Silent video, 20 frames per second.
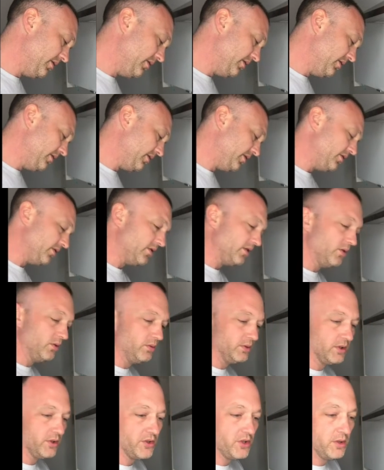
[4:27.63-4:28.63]
That's
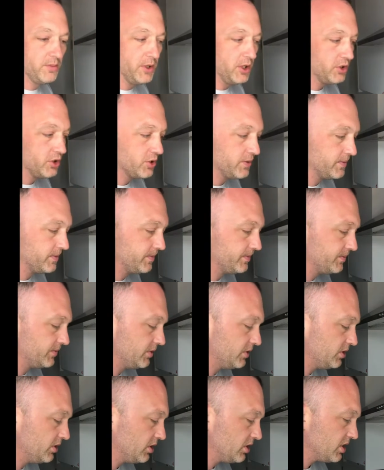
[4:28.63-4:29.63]
not too much,
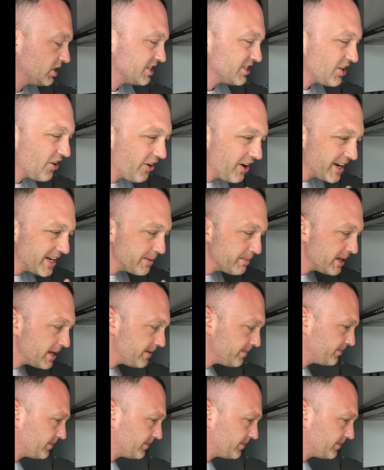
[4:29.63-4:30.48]
just a tiny bit.